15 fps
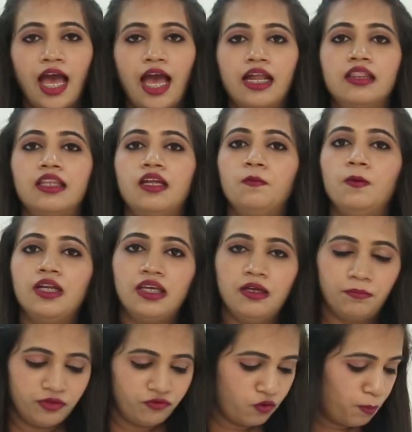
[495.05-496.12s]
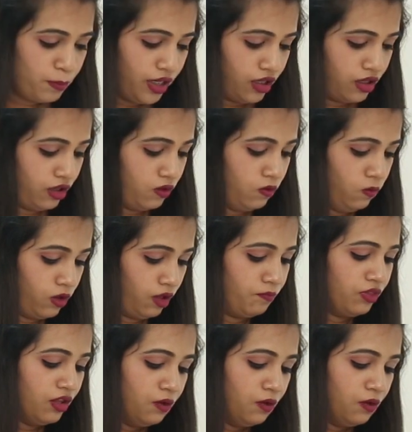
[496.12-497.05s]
and then we'll keep it for baking. Okay.